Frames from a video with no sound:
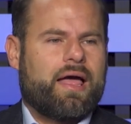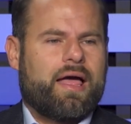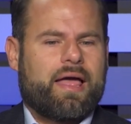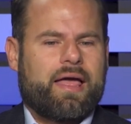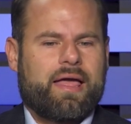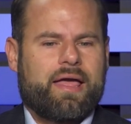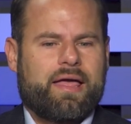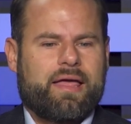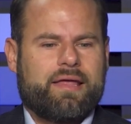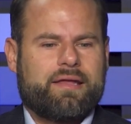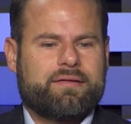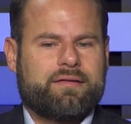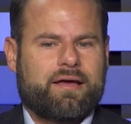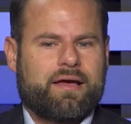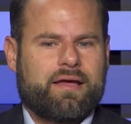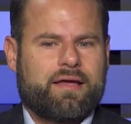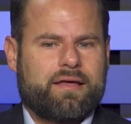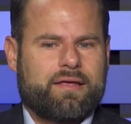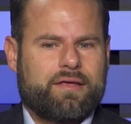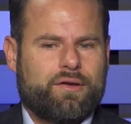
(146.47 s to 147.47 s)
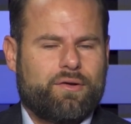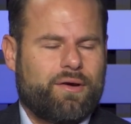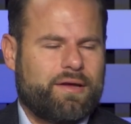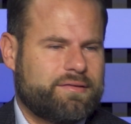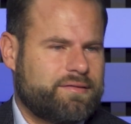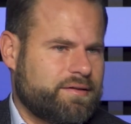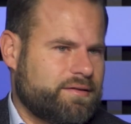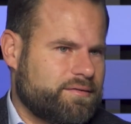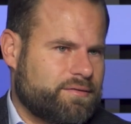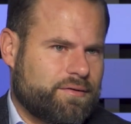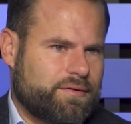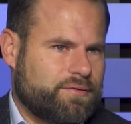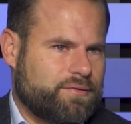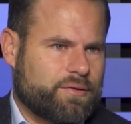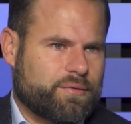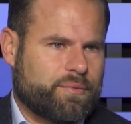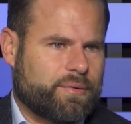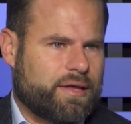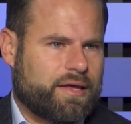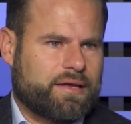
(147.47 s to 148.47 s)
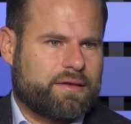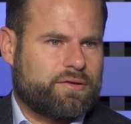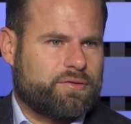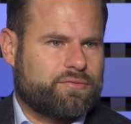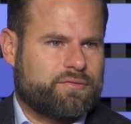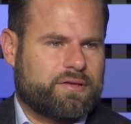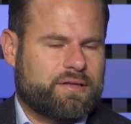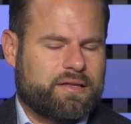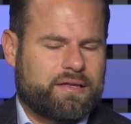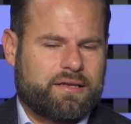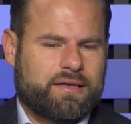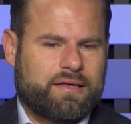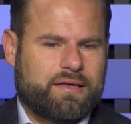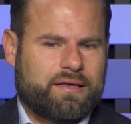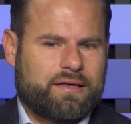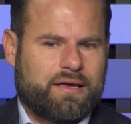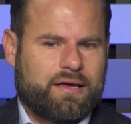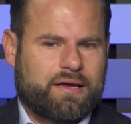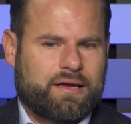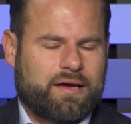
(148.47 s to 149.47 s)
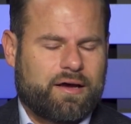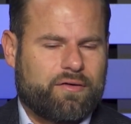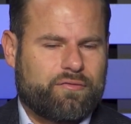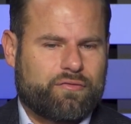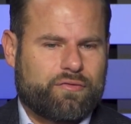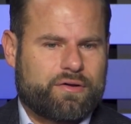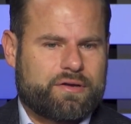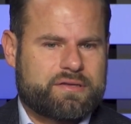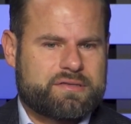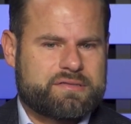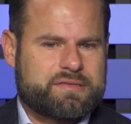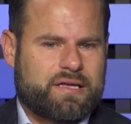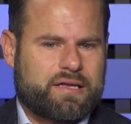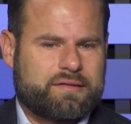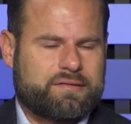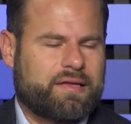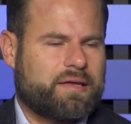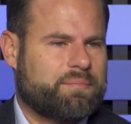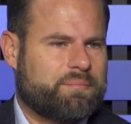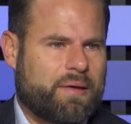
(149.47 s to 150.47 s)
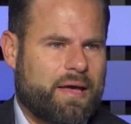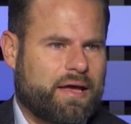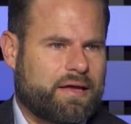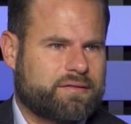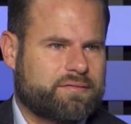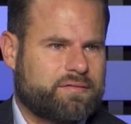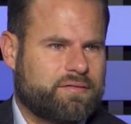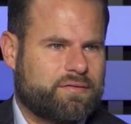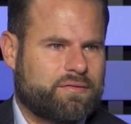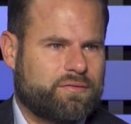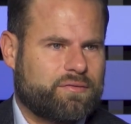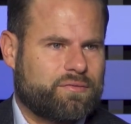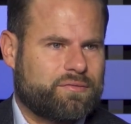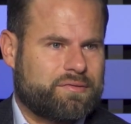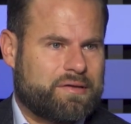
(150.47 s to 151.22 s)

And, you know, I didn't know that we had utility coverings that date back to